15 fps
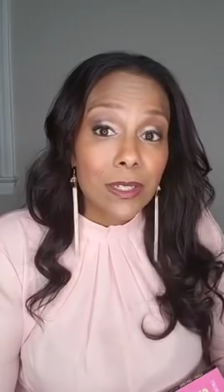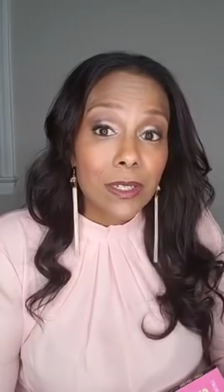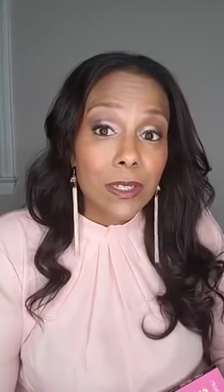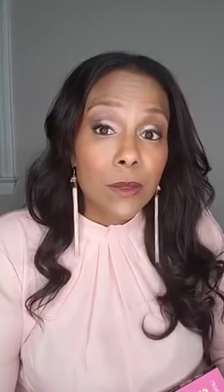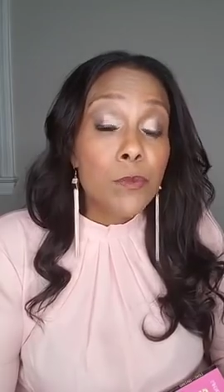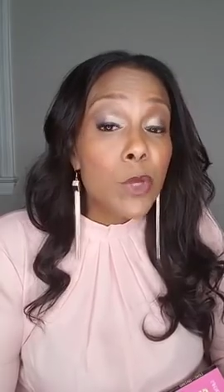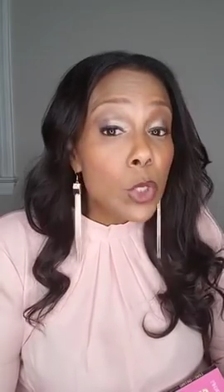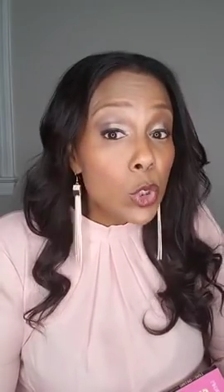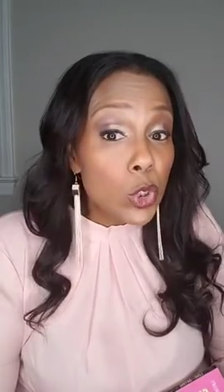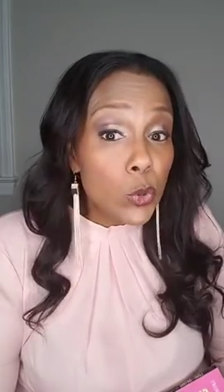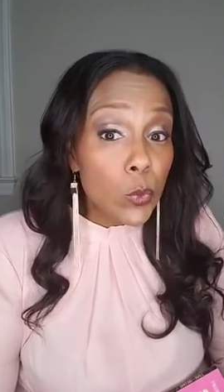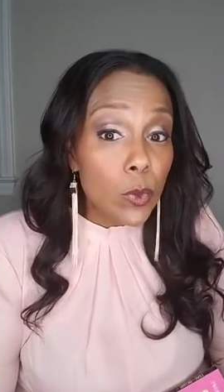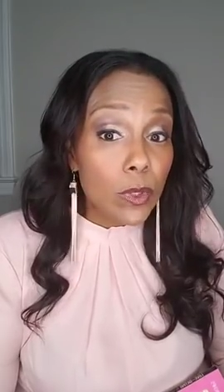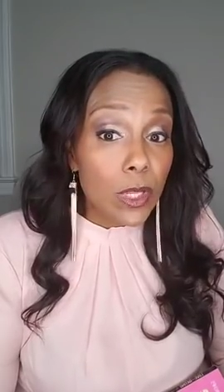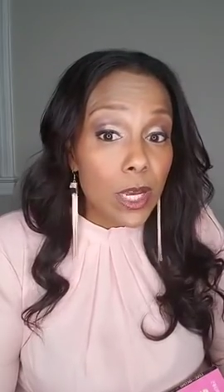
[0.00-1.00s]

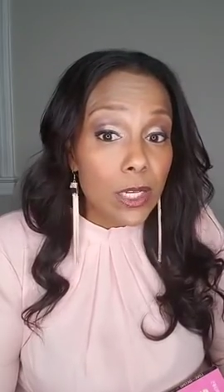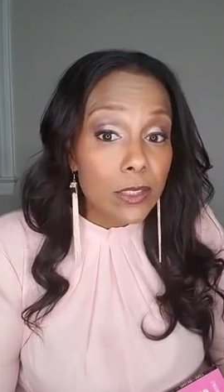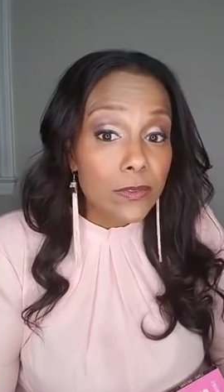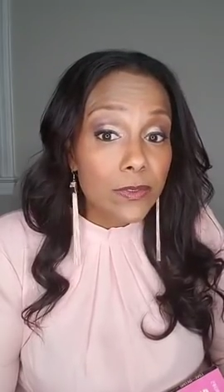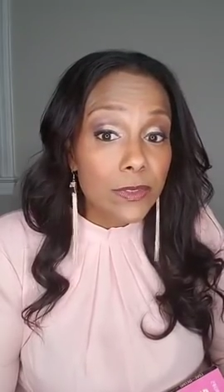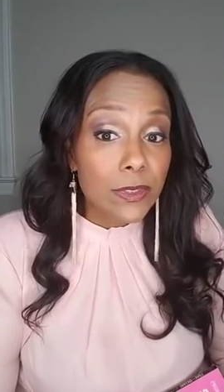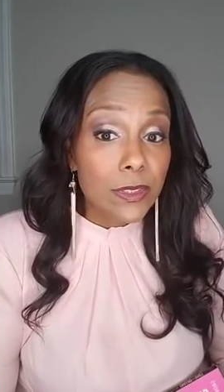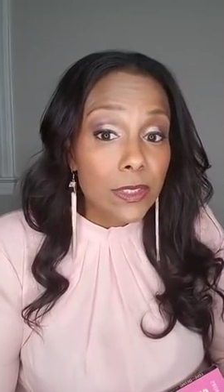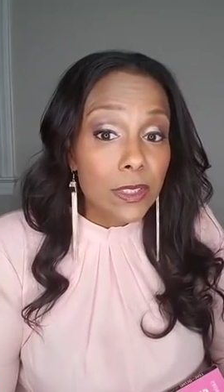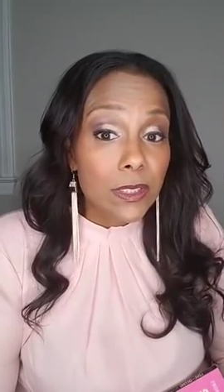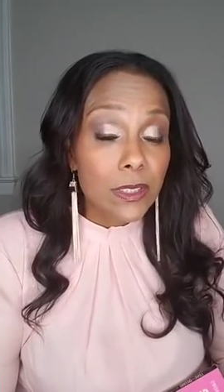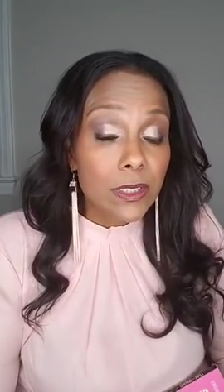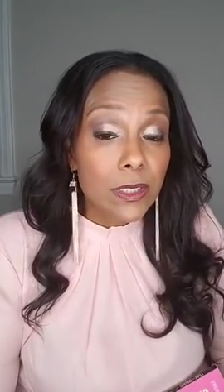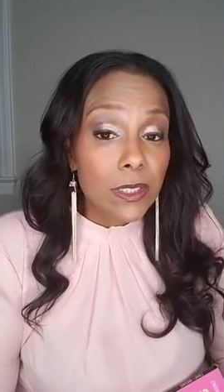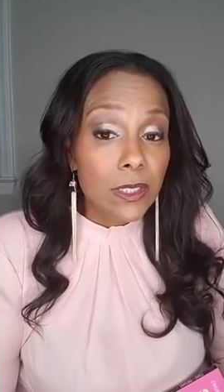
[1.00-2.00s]
Mutual love.
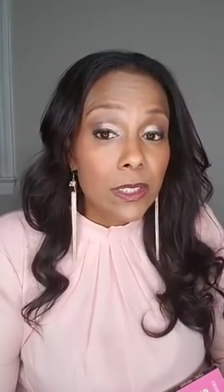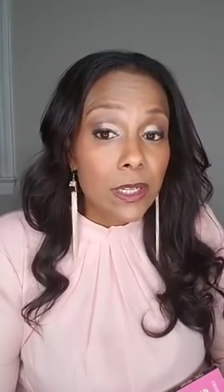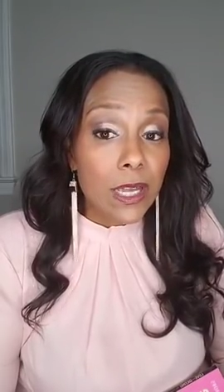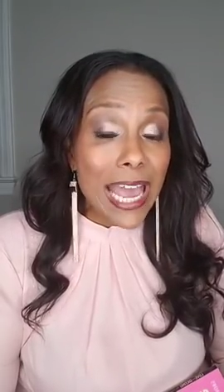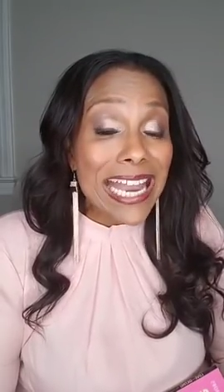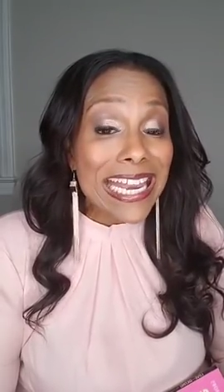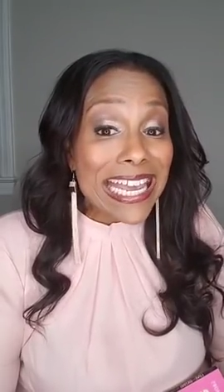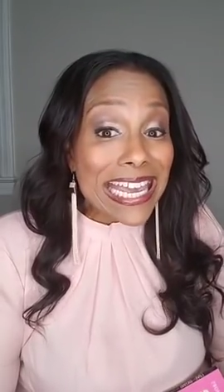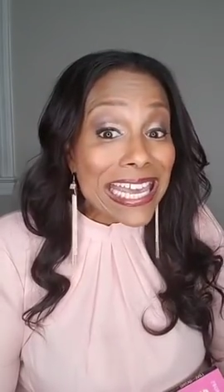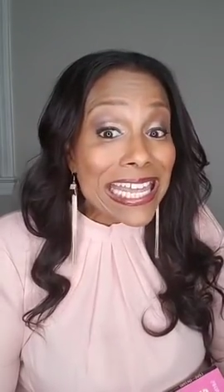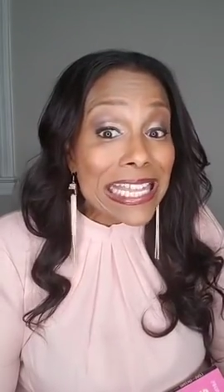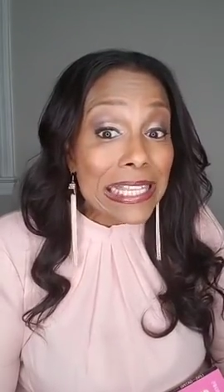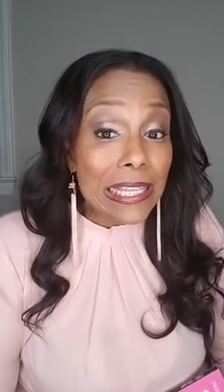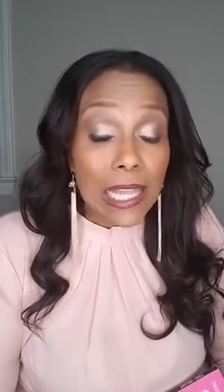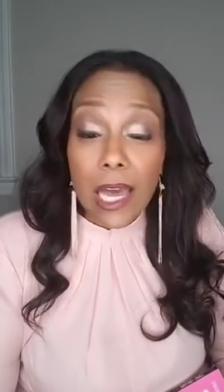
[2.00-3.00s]
And in
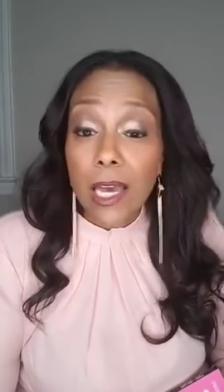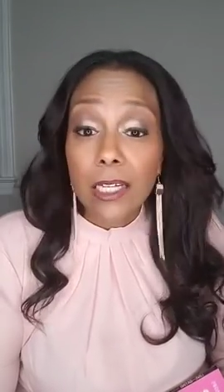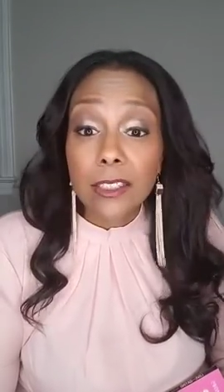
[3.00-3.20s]
love.